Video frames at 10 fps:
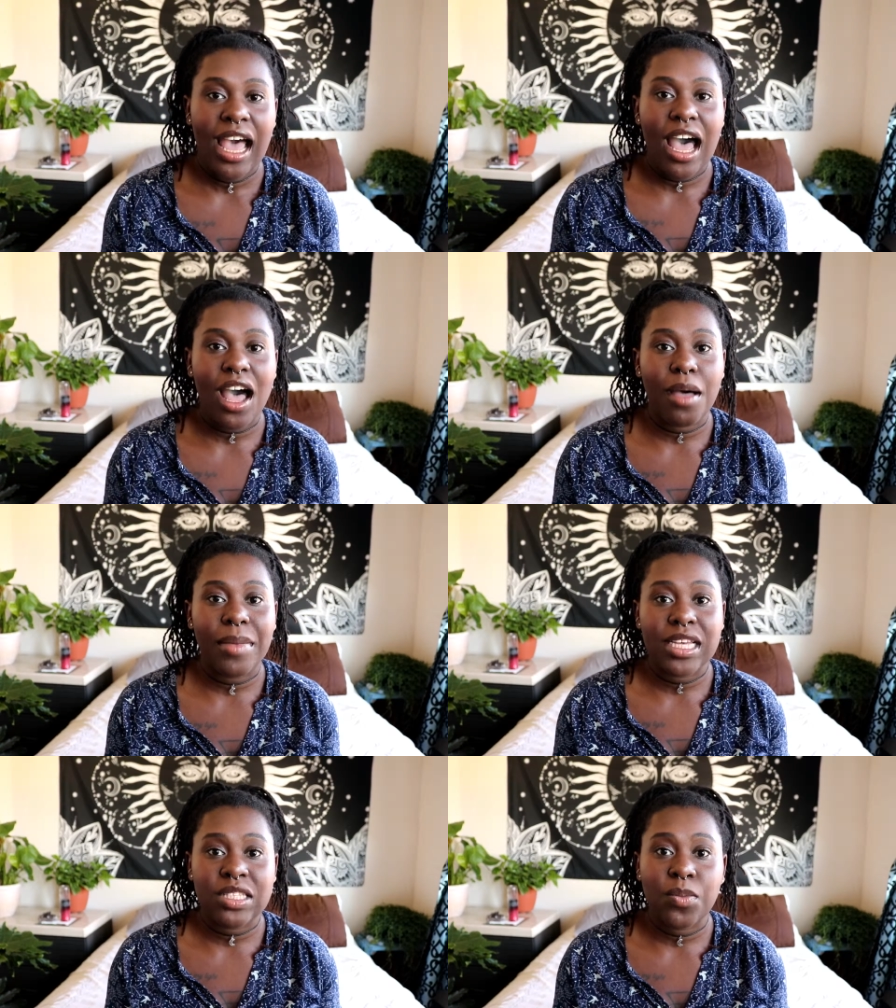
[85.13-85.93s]
Um,
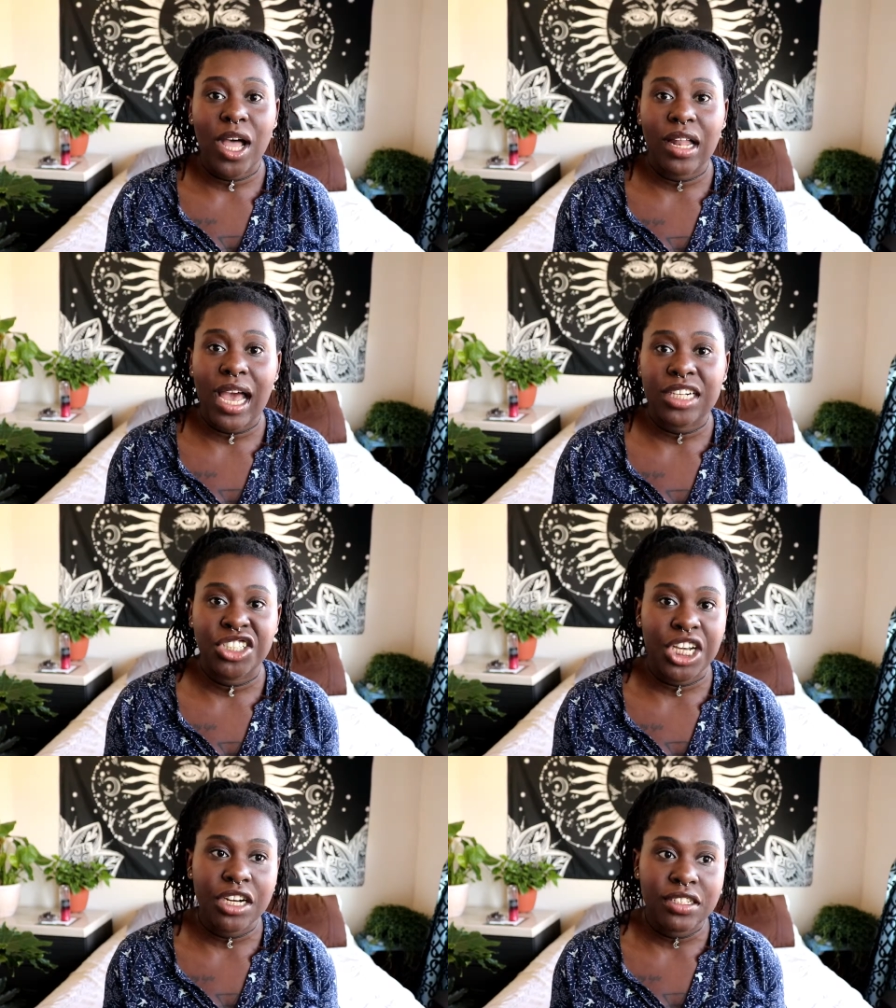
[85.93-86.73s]
as well as
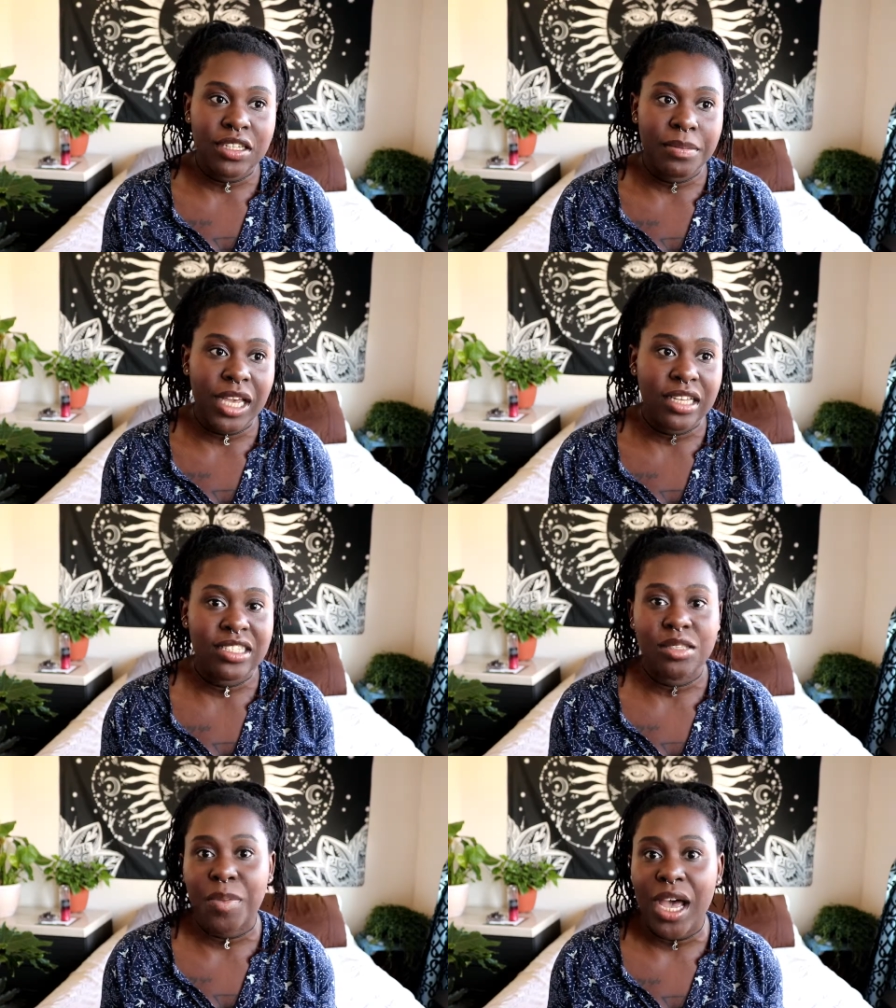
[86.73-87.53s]
share some like
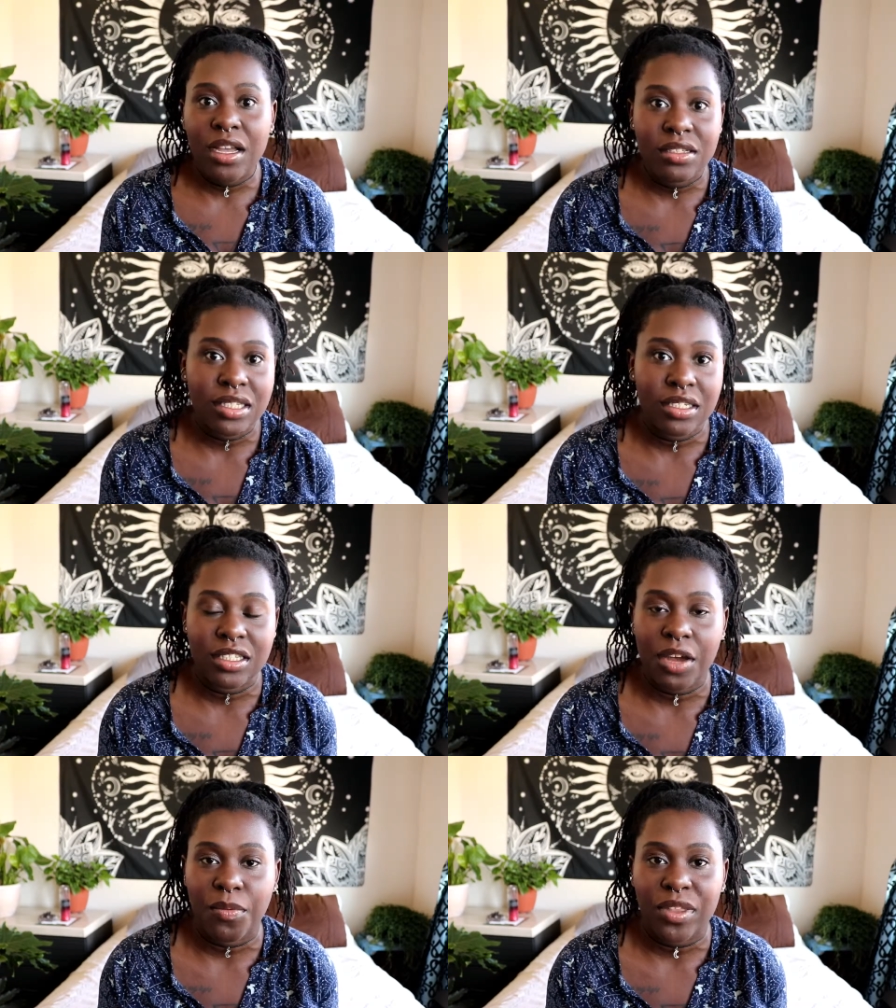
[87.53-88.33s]
spells and
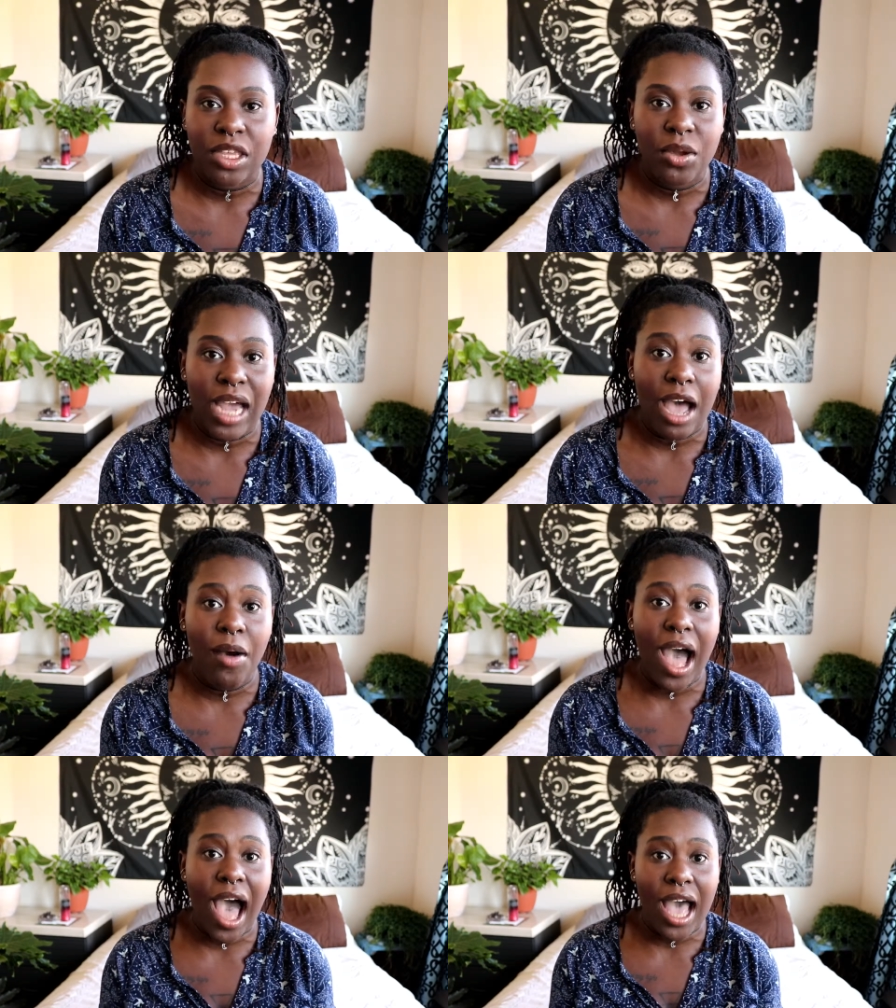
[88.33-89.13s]
stuff with you and how
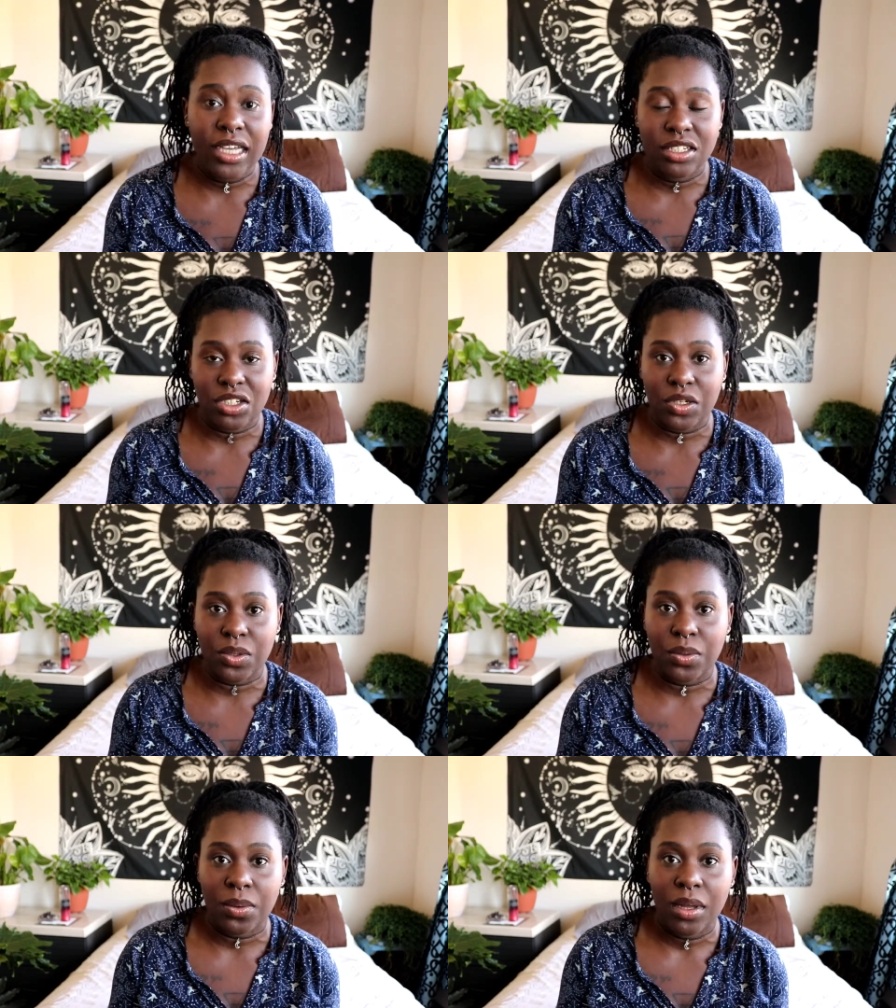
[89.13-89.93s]
I do